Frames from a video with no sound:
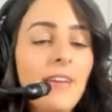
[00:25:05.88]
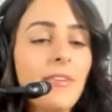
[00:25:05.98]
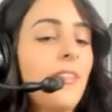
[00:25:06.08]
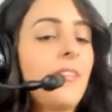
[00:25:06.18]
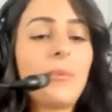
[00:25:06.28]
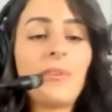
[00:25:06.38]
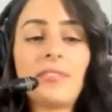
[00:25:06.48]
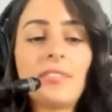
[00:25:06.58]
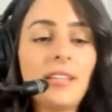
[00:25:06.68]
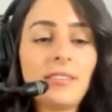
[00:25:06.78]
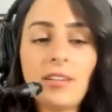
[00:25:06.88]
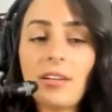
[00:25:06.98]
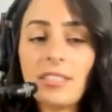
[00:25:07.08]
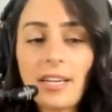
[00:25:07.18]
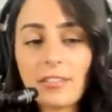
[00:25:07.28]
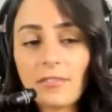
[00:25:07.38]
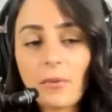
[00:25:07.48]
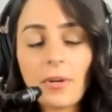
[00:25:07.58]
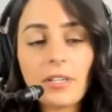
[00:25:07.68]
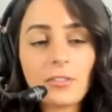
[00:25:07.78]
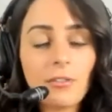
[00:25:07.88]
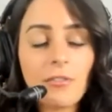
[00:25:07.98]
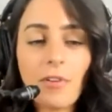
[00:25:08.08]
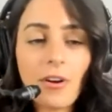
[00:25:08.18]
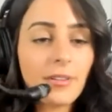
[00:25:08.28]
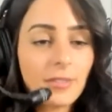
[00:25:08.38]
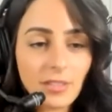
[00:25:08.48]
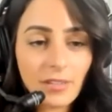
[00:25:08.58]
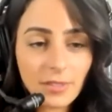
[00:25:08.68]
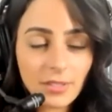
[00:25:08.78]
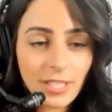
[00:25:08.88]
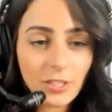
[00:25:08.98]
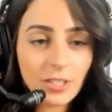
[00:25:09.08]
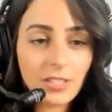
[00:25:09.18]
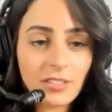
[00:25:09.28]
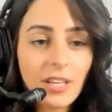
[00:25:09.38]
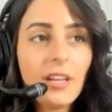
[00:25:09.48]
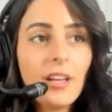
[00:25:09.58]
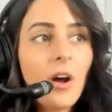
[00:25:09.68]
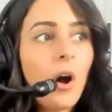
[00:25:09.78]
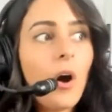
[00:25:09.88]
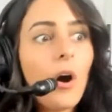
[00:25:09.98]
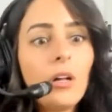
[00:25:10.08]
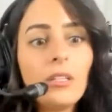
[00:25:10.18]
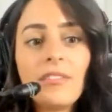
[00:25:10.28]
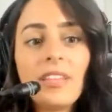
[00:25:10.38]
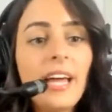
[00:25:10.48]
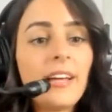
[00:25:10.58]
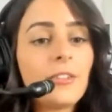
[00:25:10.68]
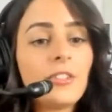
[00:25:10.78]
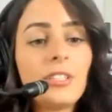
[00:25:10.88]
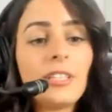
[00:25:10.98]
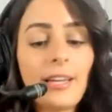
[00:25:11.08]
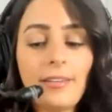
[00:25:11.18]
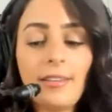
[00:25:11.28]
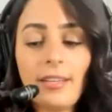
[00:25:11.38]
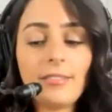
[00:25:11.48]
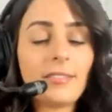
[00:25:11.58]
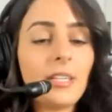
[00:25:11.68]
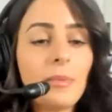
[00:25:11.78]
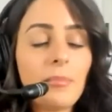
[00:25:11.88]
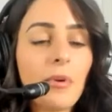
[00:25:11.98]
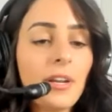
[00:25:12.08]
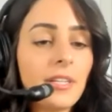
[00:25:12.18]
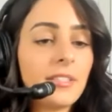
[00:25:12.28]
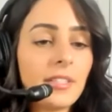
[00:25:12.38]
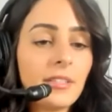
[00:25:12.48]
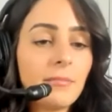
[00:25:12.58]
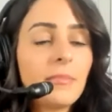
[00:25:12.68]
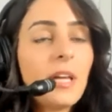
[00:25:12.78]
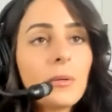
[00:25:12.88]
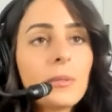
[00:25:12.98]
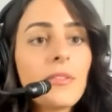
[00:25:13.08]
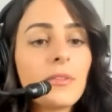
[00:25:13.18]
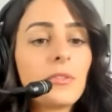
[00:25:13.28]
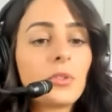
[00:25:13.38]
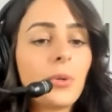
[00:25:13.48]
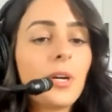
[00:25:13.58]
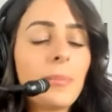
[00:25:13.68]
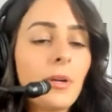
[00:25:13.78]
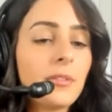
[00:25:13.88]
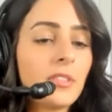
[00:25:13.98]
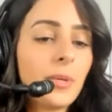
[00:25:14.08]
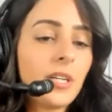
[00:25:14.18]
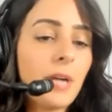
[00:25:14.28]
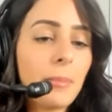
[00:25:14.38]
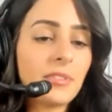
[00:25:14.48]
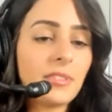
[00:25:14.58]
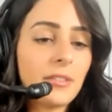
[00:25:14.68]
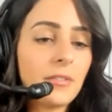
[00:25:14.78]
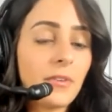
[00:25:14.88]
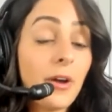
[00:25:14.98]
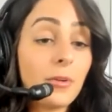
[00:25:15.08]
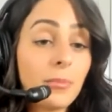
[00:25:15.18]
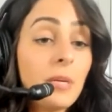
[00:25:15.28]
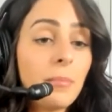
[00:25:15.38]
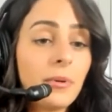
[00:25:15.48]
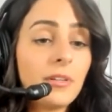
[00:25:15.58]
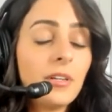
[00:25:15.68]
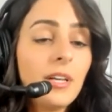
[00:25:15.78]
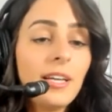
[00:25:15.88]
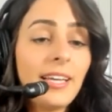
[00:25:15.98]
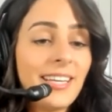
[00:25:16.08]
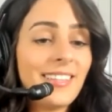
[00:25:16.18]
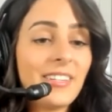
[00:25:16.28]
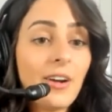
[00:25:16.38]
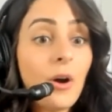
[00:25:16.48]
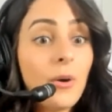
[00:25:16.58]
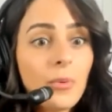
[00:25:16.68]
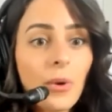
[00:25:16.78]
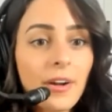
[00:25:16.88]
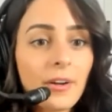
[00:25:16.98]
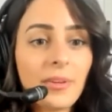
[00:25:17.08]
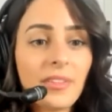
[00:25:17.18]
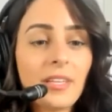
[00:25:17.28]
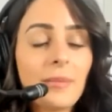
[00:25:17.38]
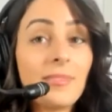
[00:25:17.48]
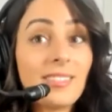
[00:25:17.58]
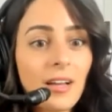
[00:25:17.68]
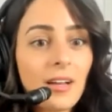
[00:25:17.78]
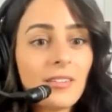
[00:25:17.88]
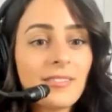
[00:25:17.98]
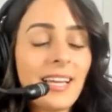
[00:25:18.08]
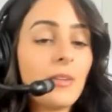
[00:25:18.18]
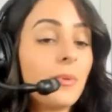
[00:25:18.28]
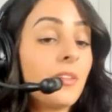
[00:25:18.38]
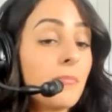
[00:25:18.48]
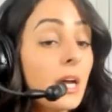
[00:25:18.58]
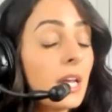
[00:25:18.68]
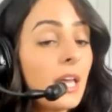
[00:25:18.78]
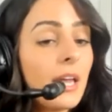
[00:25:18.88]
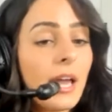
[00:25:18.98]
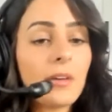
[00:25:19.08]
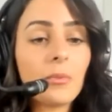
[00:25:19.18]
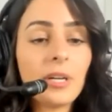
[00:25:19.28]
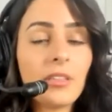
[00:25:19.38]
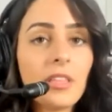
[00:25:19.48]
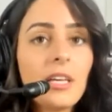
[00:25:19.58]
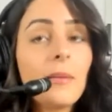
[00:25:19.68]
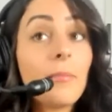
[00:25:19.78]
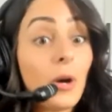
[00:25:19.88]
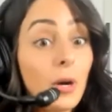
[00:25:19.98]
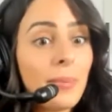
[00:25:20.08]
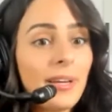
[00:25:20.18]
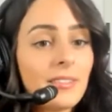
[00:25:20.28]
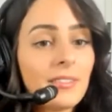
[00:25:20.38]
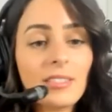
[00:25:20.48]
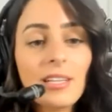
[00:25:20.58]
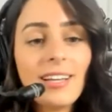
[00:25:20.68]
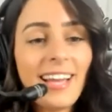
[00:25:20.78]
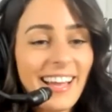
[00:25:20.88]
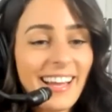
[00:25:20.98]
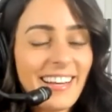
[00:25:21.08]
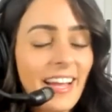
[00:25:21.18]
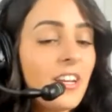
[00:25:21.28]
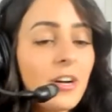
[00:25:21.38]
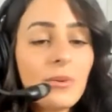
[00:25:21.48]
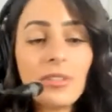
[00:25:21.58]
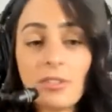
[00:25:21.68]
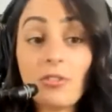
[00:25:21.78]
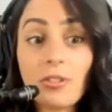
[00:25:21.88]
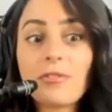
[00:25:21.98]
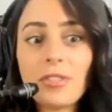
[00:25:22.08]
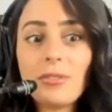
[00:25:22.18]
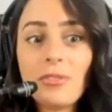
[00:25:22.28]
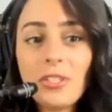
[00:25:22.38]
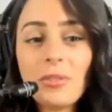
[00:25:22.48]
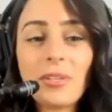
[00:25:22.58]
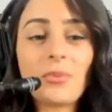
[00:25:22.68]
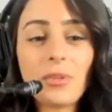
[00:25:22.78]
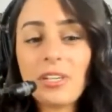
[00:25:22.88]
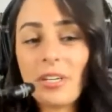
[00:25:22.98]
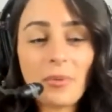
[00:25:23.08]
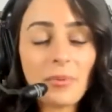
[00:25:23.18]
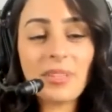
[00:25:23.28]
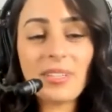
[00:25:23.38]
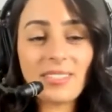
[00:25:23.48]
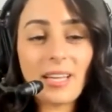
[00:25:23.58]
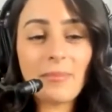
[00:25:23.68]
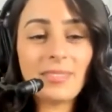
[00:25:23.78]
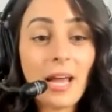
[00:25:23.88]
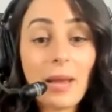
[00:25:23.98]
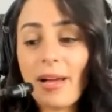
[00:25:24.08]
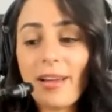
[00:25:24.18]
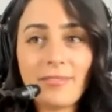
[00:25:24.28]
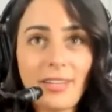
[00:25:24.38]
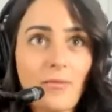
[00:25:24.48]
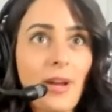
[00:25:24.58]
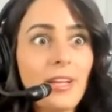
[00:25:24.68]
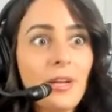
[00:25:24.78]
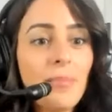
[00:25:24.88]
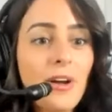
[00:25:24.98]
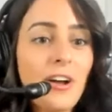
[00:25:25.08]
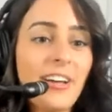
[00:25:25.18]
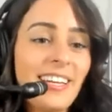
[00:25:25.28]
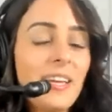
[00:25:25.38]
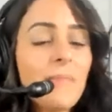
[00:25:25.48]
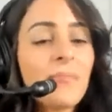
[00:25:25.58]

everything that we've set the context for so far in this conversation is all of the energy that is going to be brought into not only this story but also what it represents for other people yeah. in their own work with themselves and with money and with purpose. Mm-hmm. And I know this is true for you too, because we're, you know, we're in the same timeline of like writing a book and,